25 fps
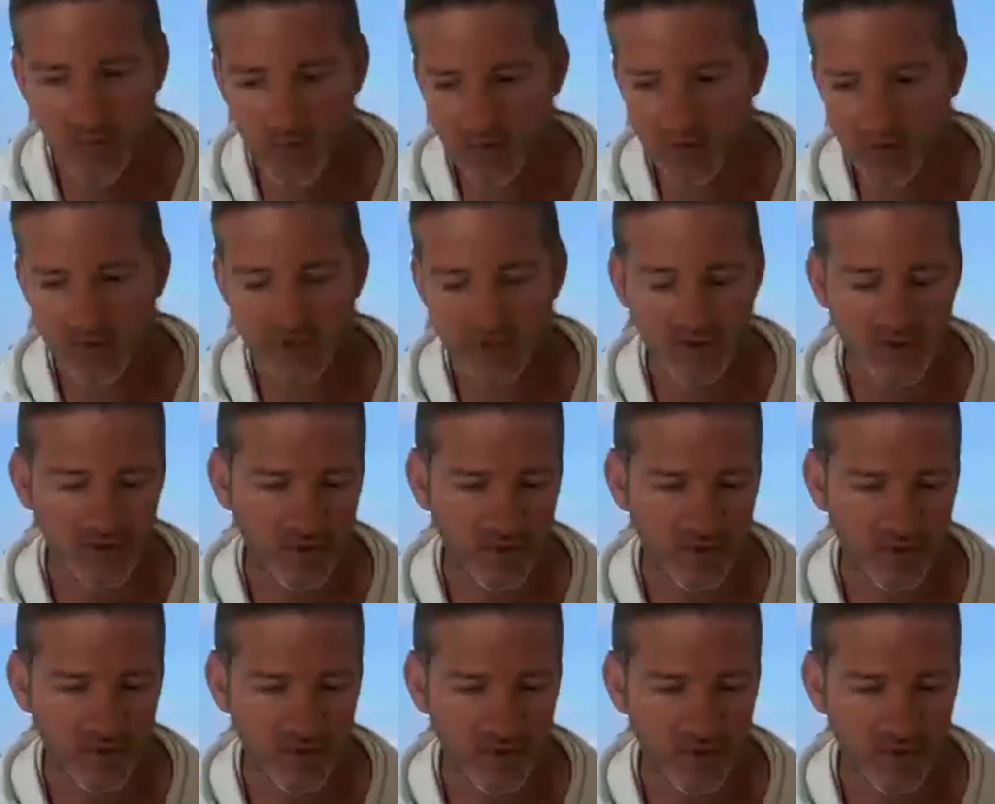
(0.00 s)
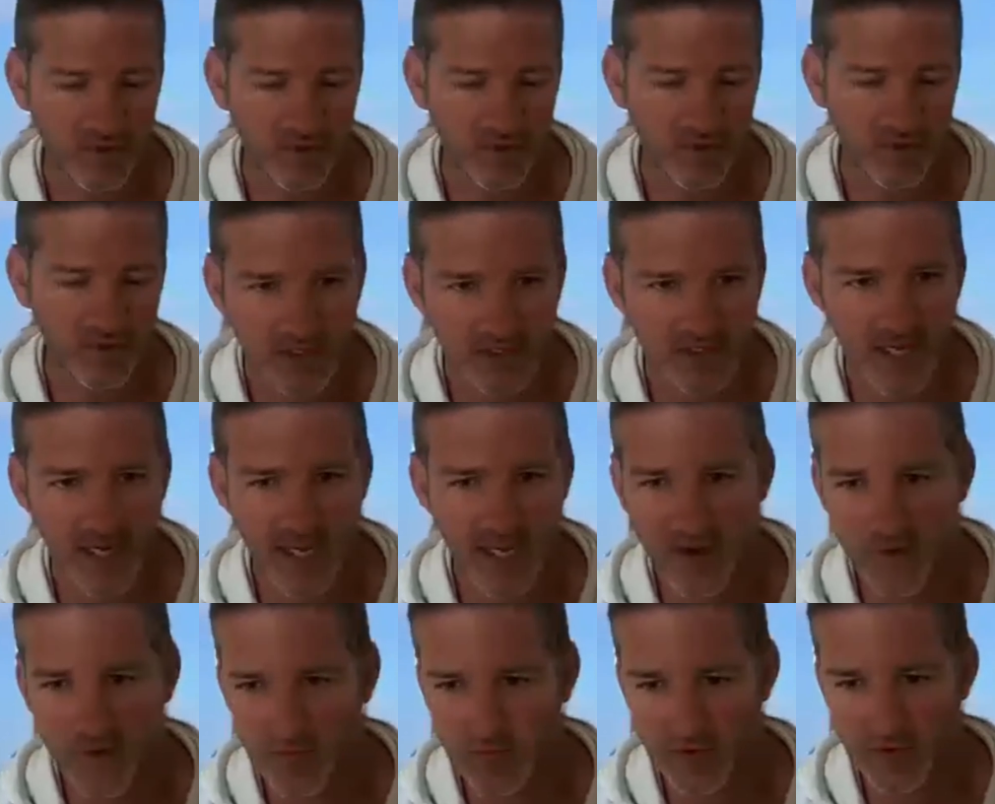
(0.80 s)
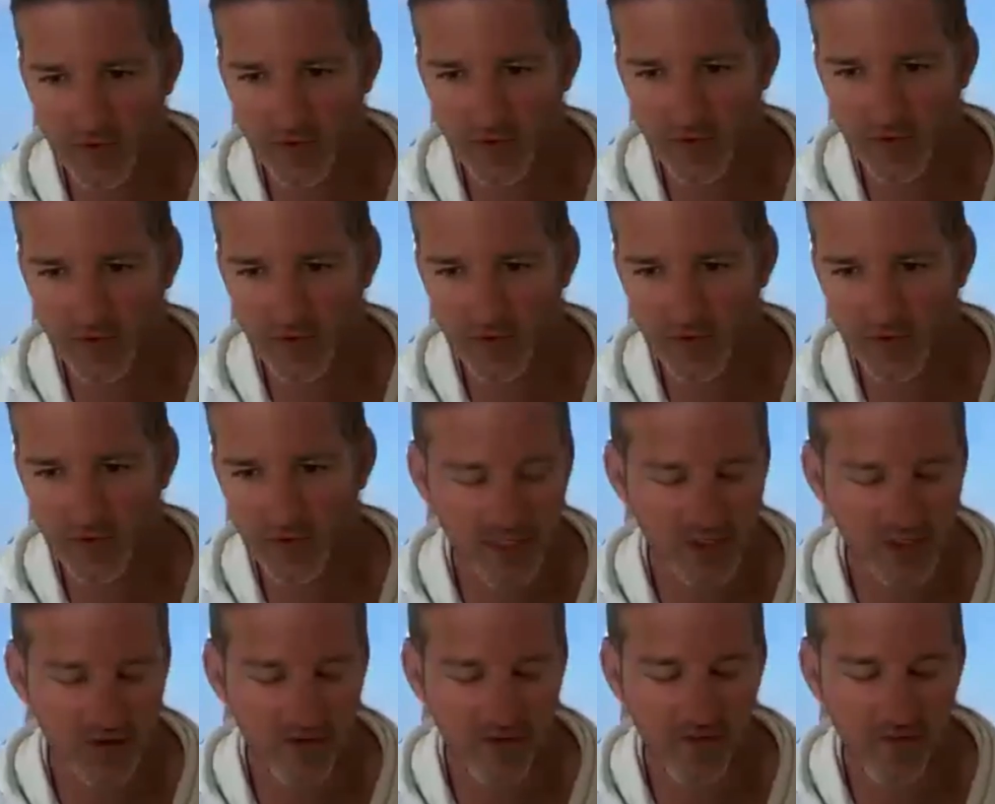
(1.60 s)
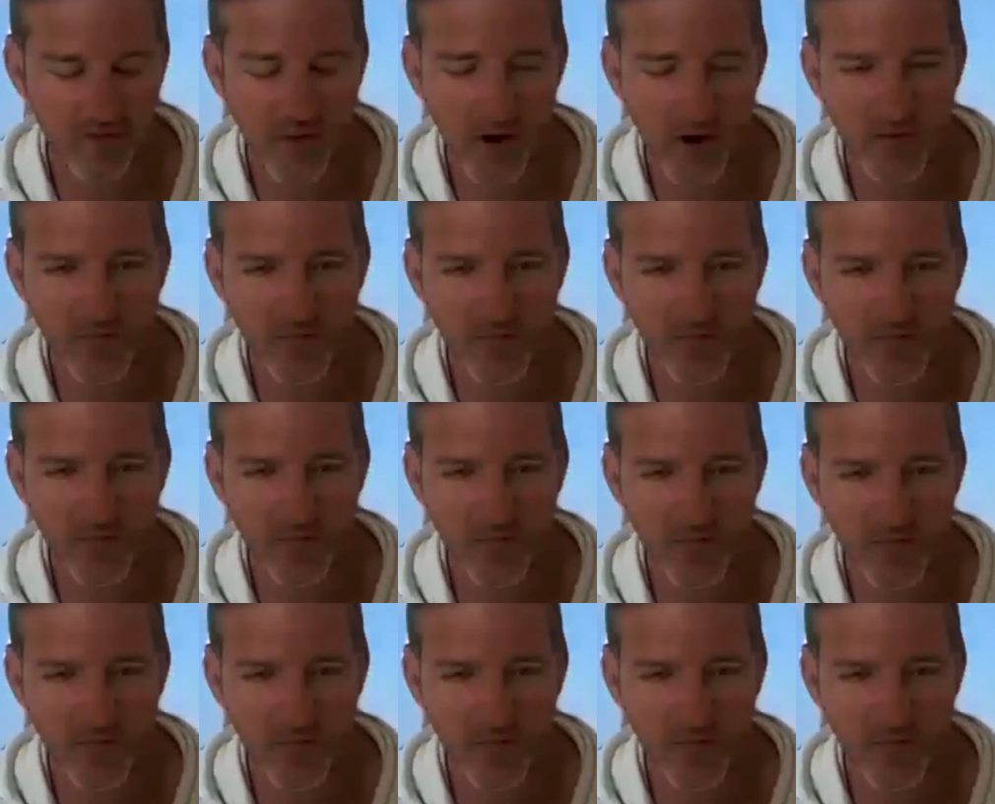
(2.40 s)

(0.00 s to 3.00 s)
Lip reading: it was, like I say, it was a mixture of both.